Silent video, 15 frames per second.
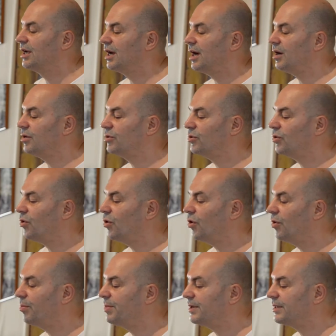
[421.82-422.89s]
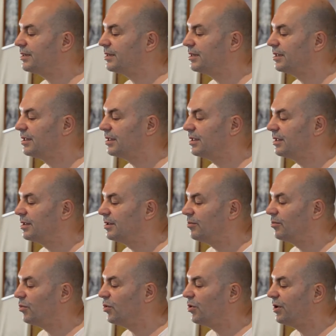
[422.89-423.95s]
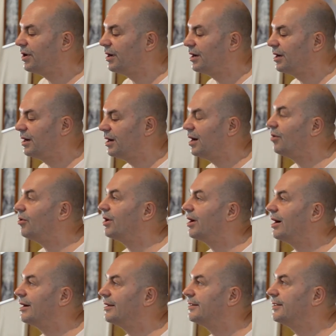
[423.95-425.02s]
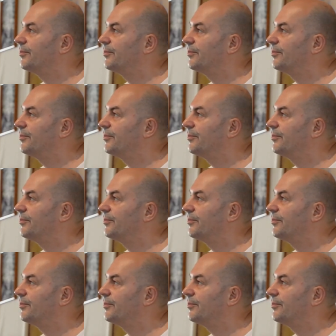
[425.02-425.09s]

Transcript: how to open more our heart.